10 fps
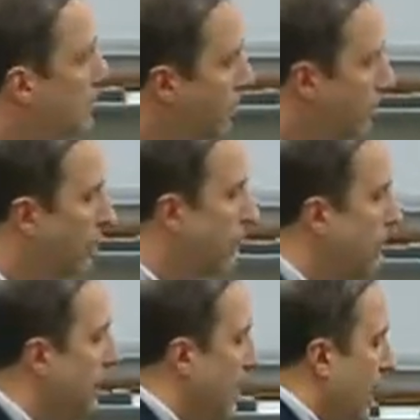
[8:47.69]
where you're going to
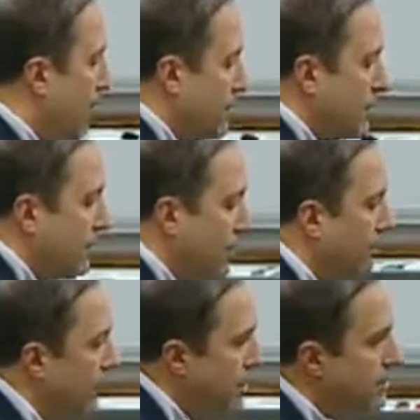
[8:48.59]
be in an opportunity
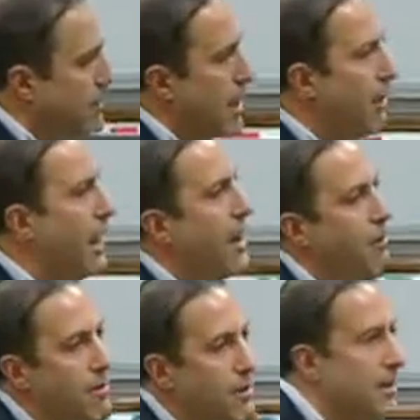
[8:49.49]
where you smell it
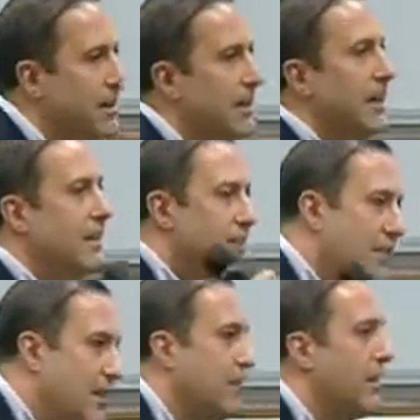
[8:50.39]
out and you
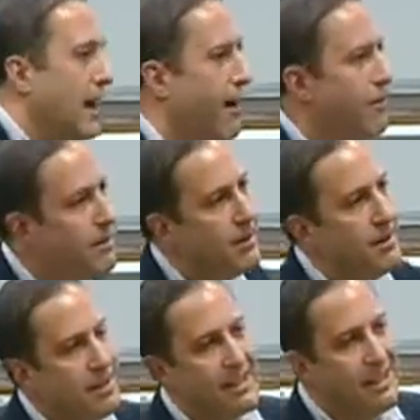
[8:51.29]
sniff it out
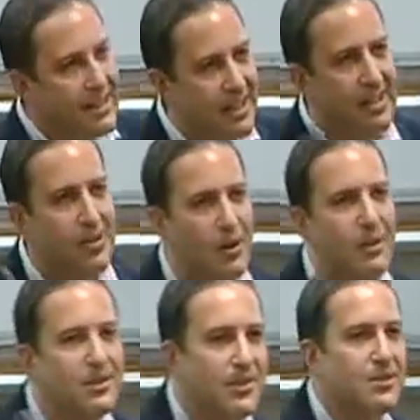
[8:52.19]
and you kind of
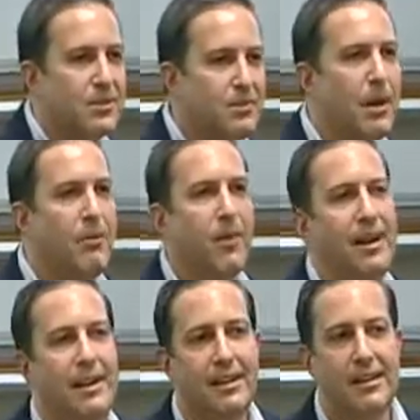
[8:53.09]
know it doesn't smell
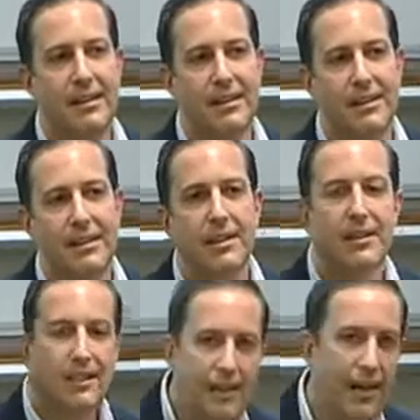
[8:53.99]
right.
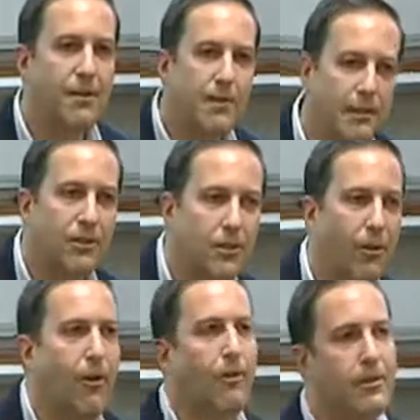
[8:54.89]
You got to make the
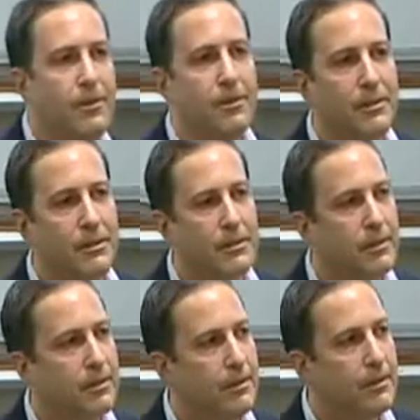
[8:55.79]
call.
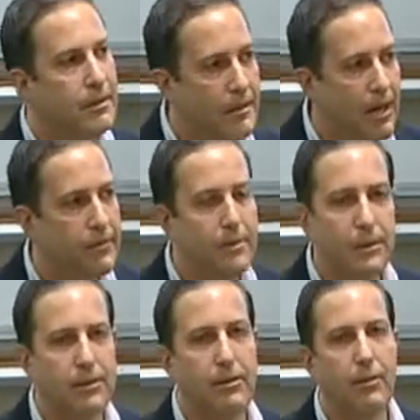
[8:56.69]
You have to
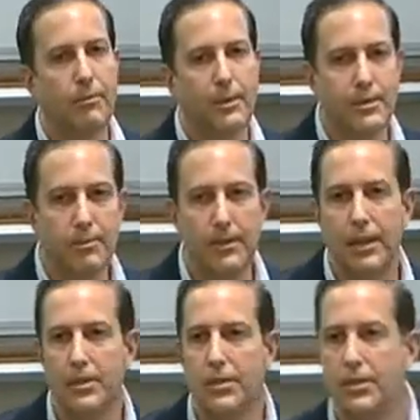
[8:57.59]
make the call, because the
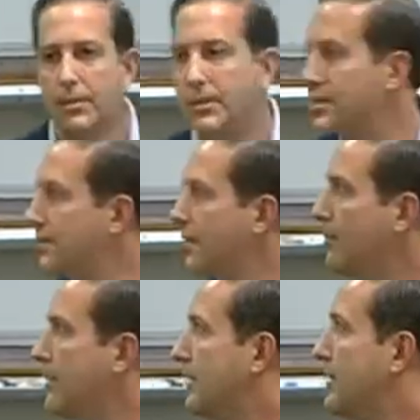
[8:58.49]
implications could be severe,
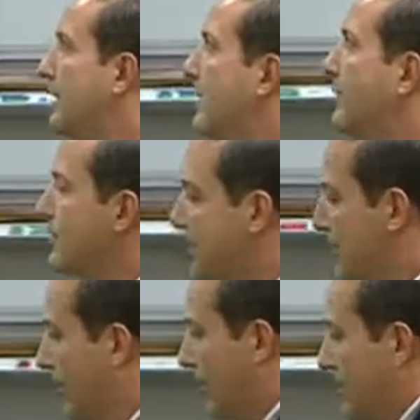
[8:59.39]
particularly now. We're
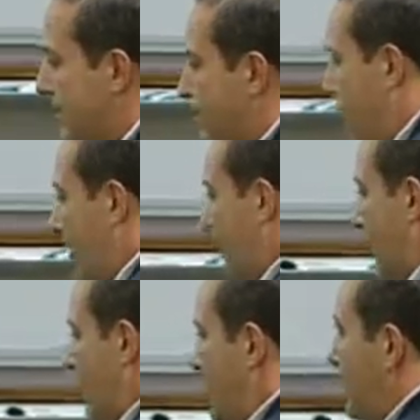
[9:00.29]
seeing all kinds of fallout in